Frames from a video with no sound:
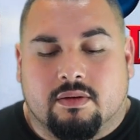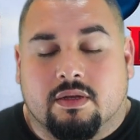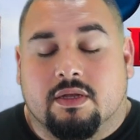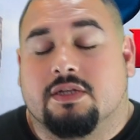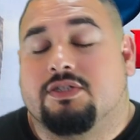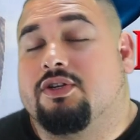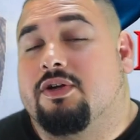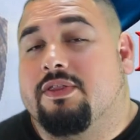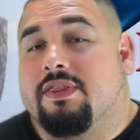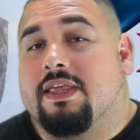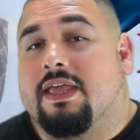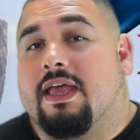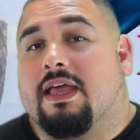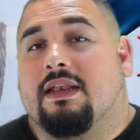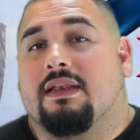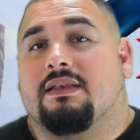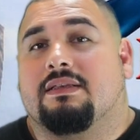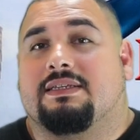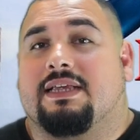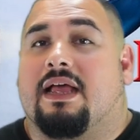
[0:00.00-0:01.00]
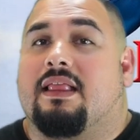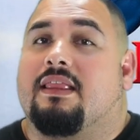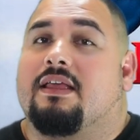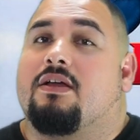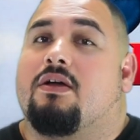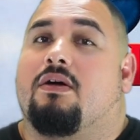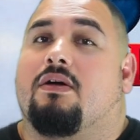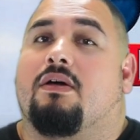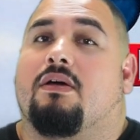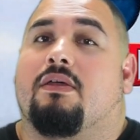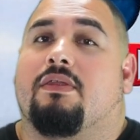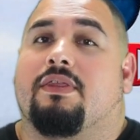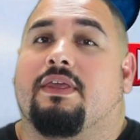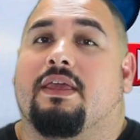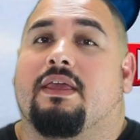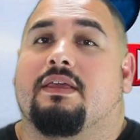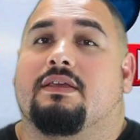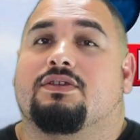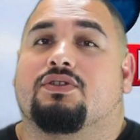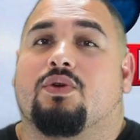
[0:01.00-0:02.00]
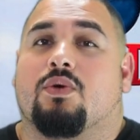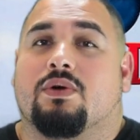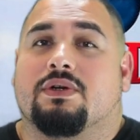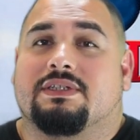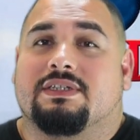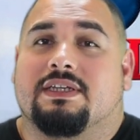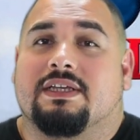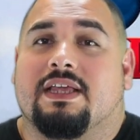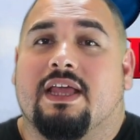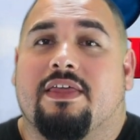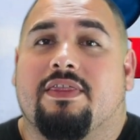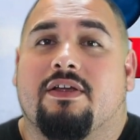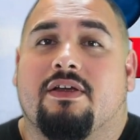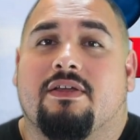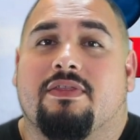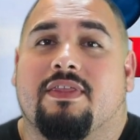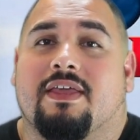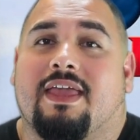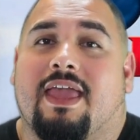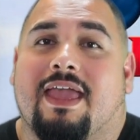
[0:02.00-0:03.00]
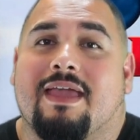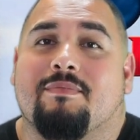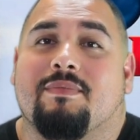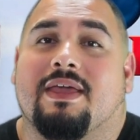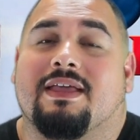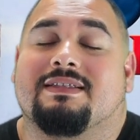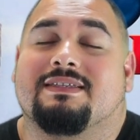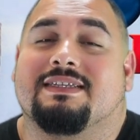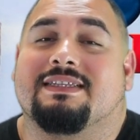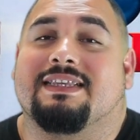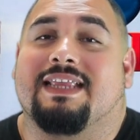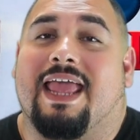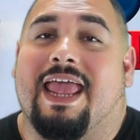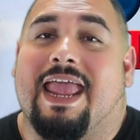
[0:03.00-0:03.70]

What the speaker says: So in the end, tallying all the scores together, the game gets an